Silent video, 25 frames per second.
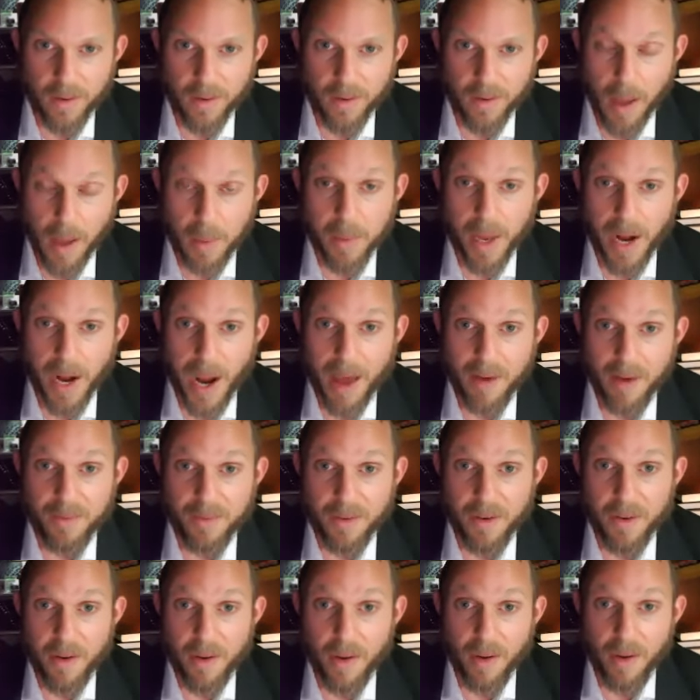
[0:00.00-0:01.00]
I'm going to have
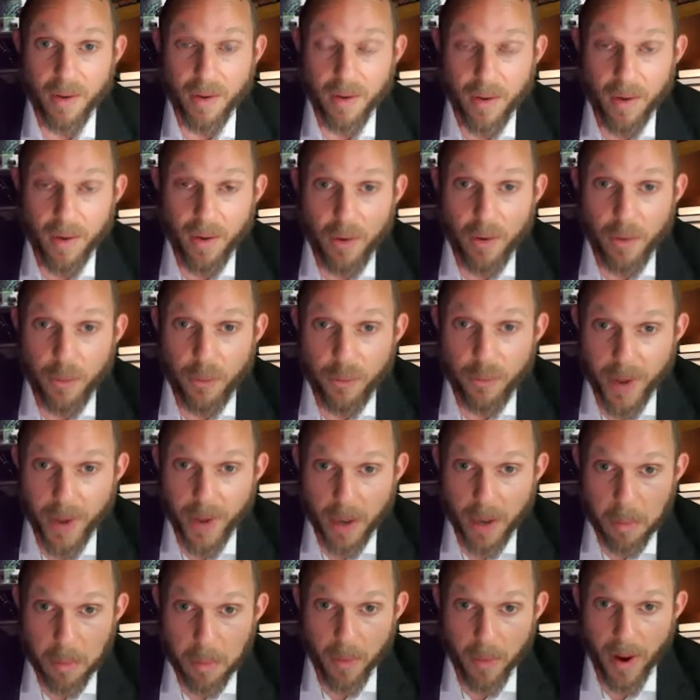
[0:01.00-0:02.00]

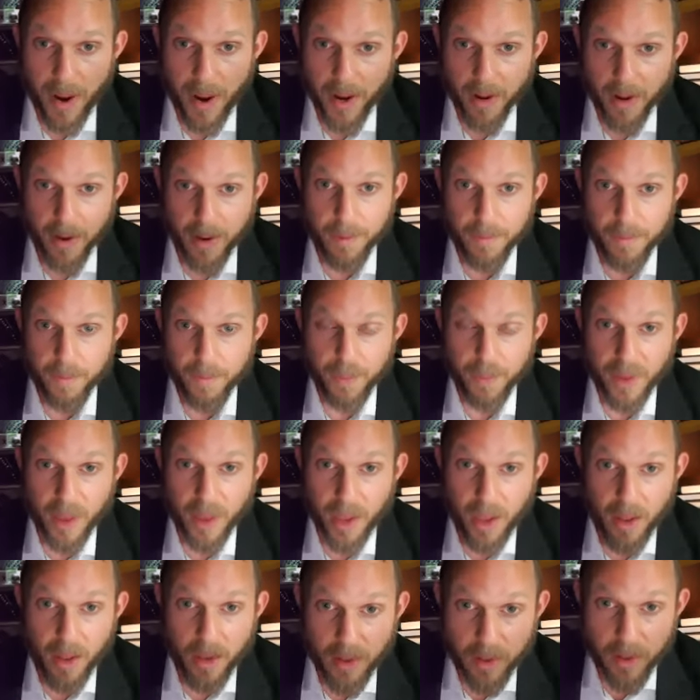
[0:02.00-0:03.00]
fake bread
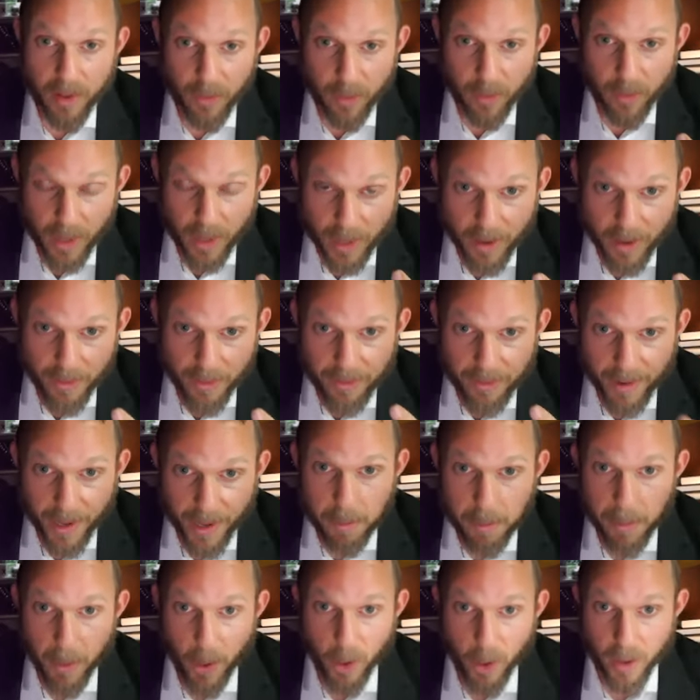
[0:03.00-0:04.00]
to eat a
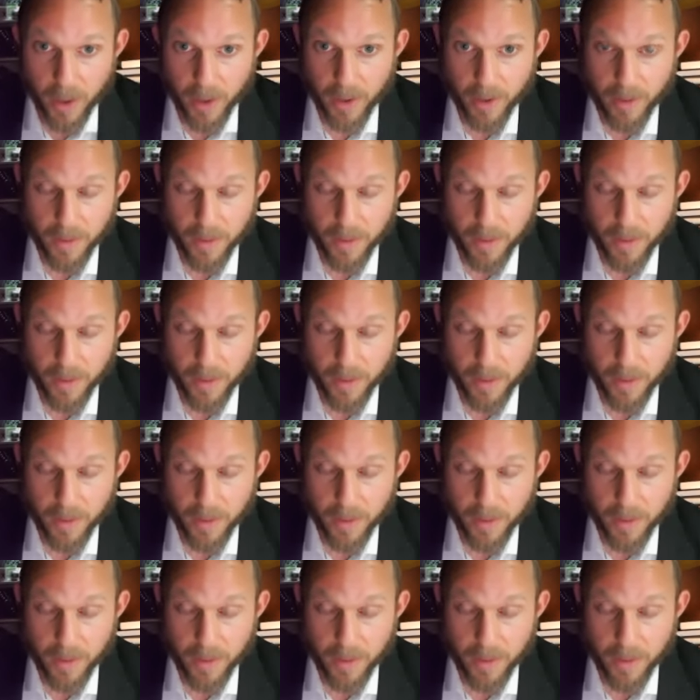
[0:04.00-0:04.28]
fake burger